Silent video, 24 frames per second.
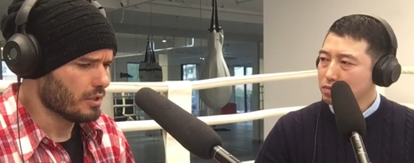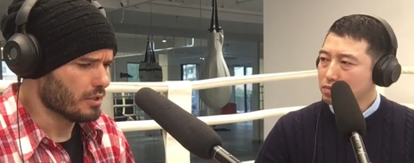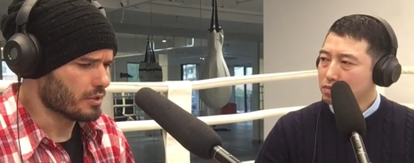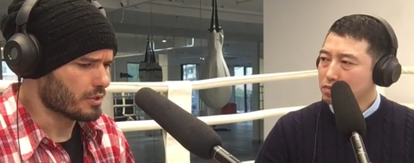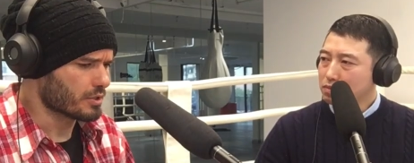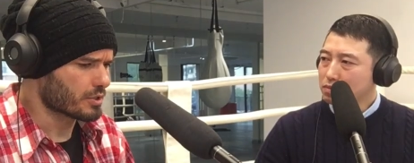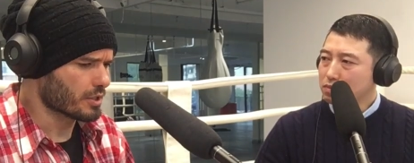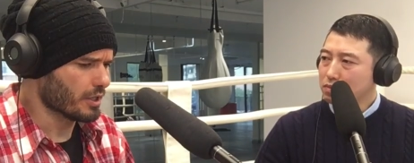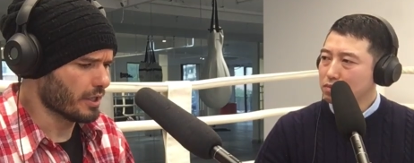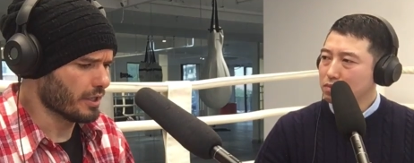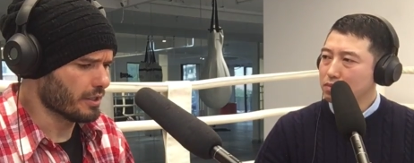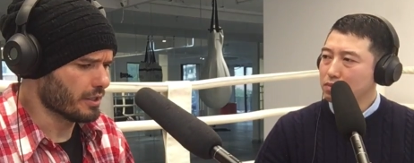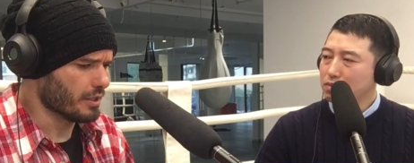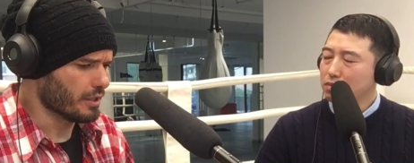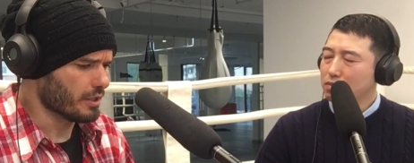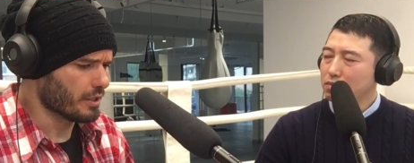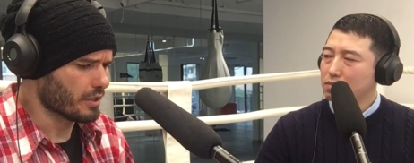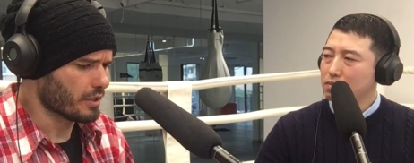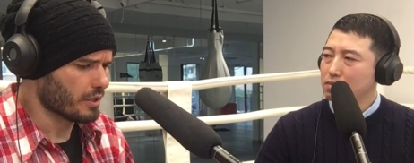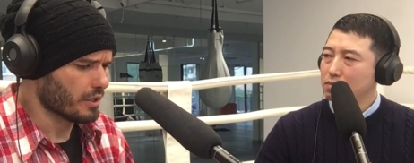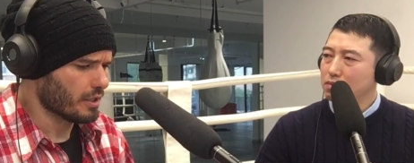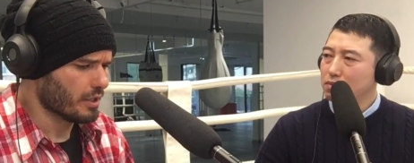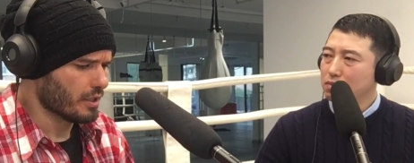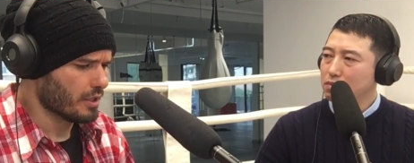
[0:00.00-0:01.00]
Speaker 1: in
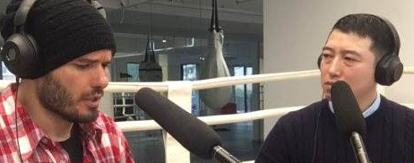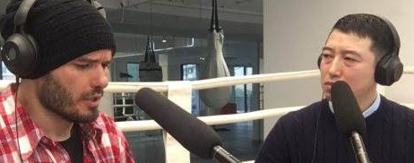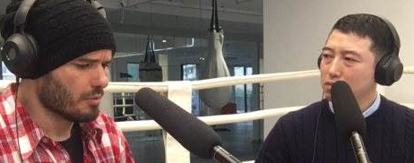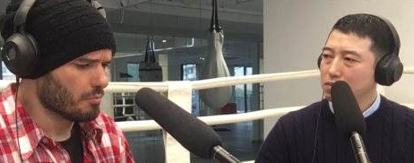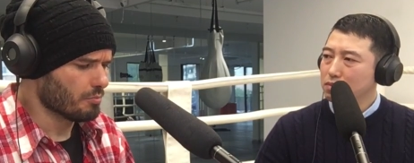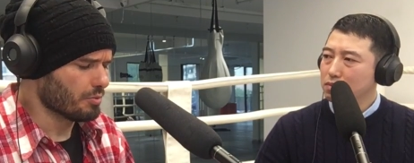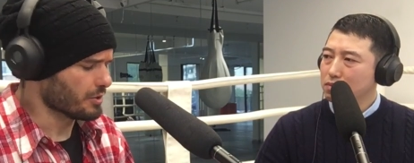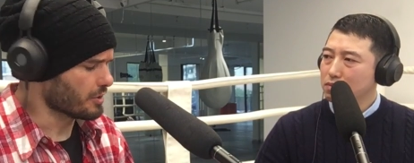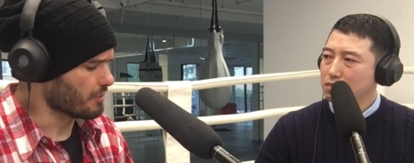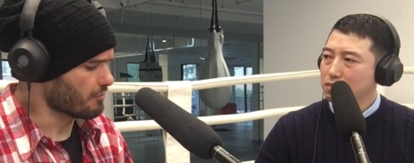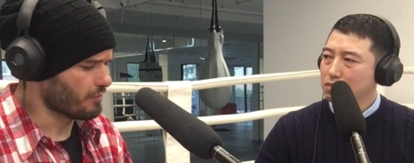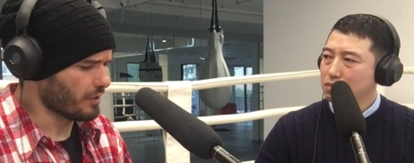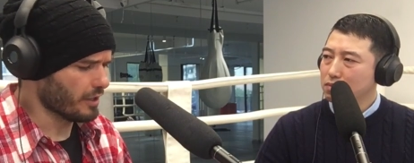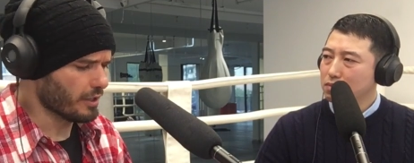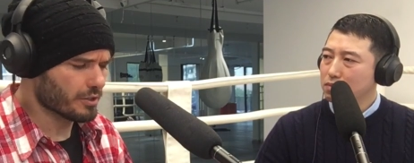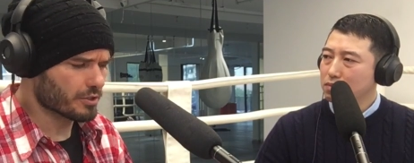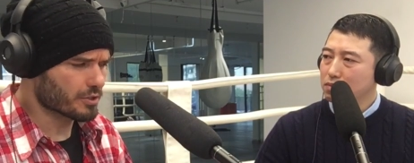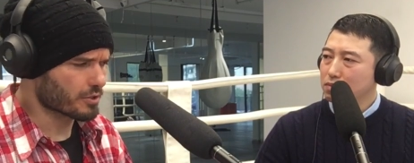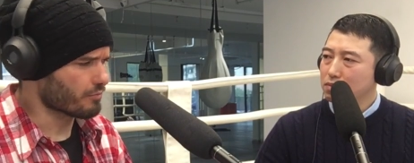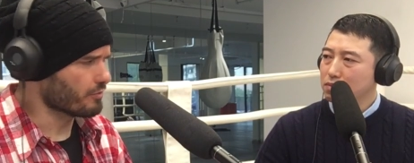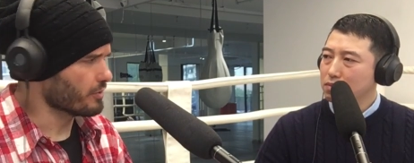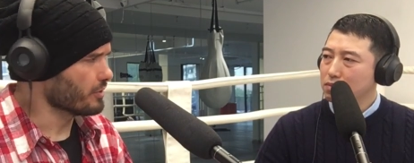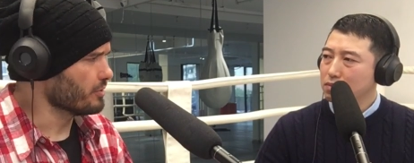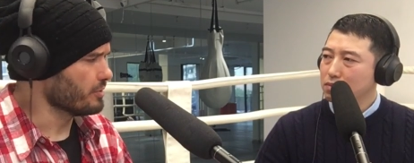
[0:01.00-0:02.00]
China, but the
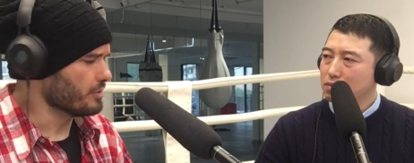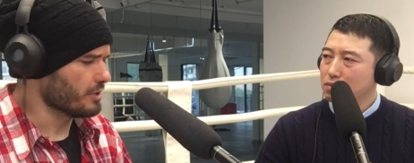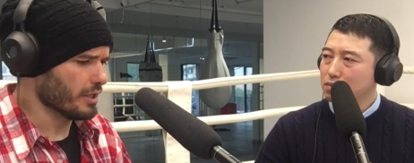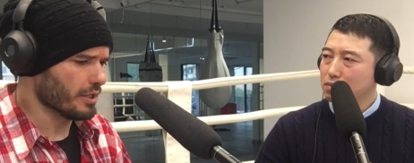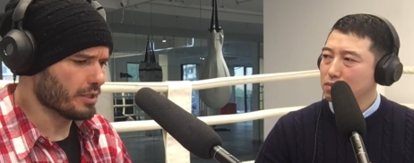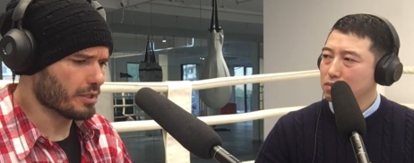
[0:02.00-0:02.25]
fans are very